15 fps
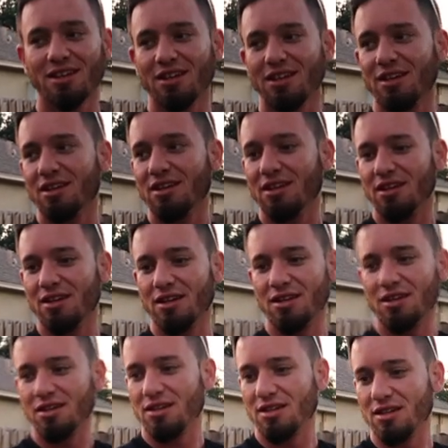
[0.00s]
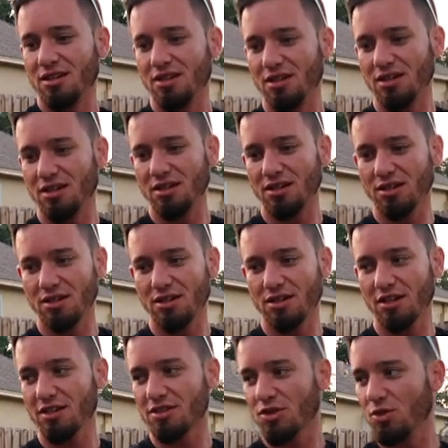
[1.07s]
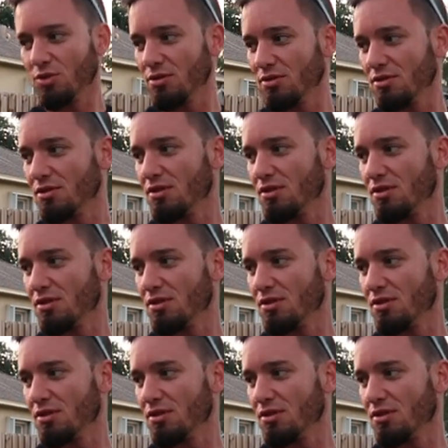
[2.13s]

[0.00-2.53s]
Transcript: How do you feel about that? It's cool.